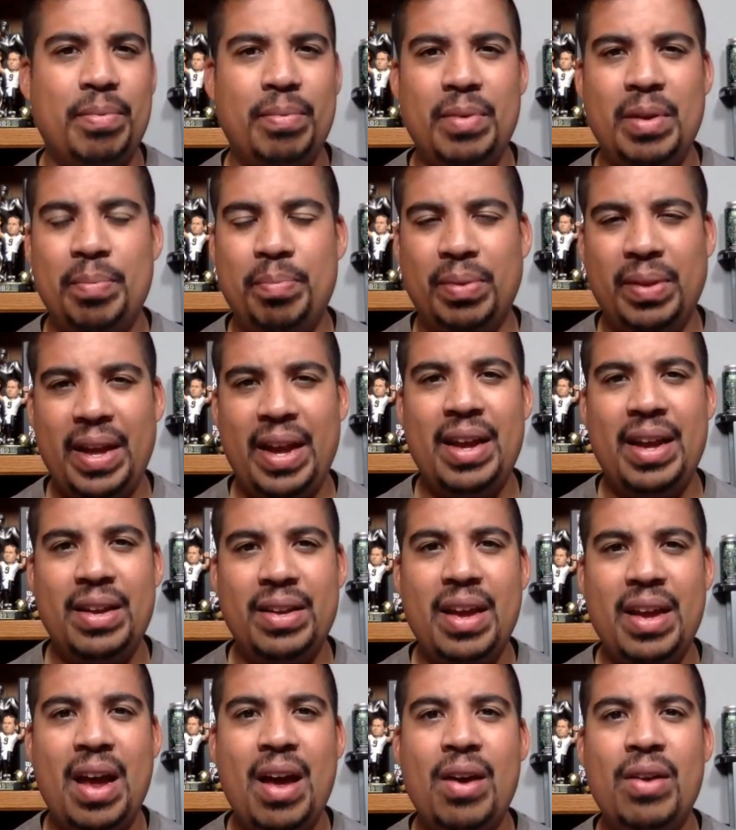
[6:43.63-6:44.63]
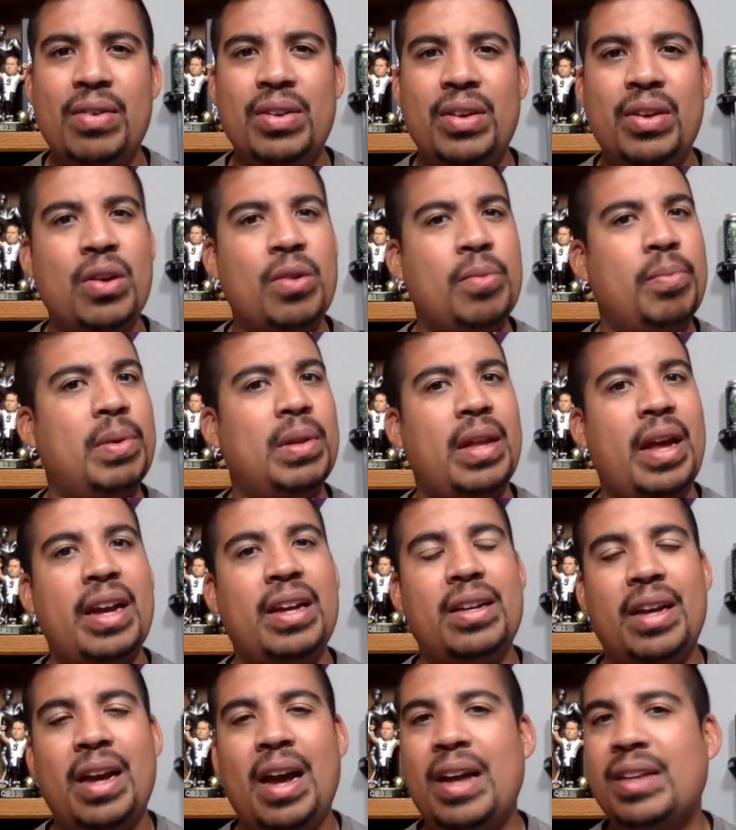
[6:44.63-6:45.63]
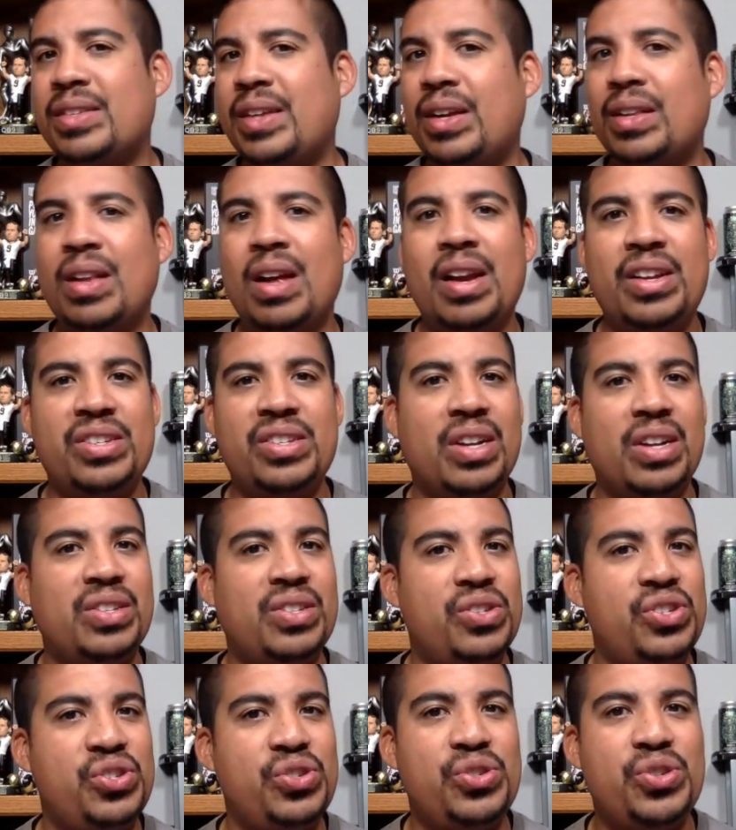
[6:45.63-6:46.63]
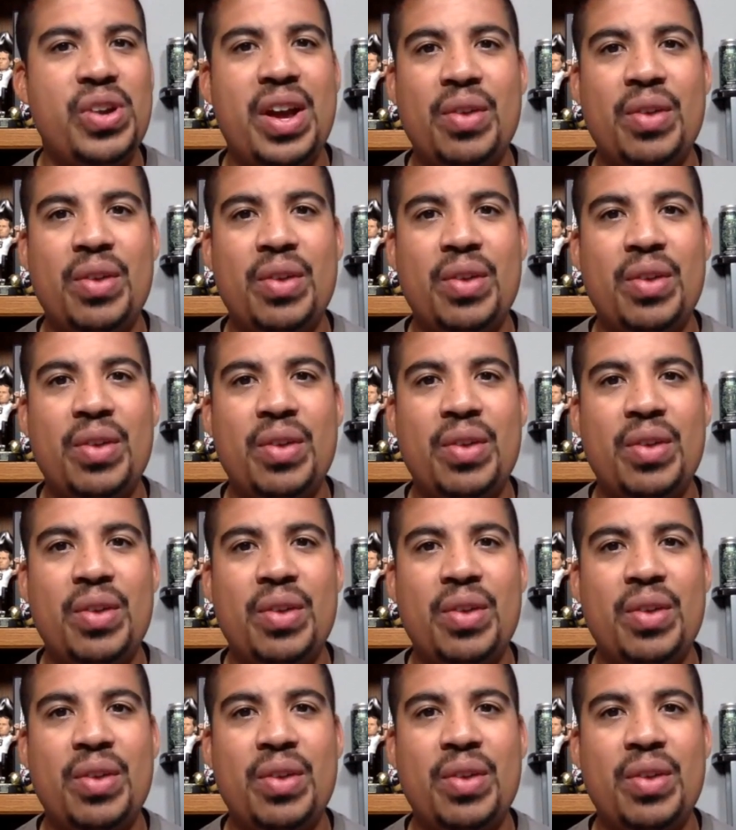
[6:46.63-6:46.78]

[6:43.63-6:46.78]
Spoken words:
It planned out, you know, but like guys like Lonnie Johnson Jr.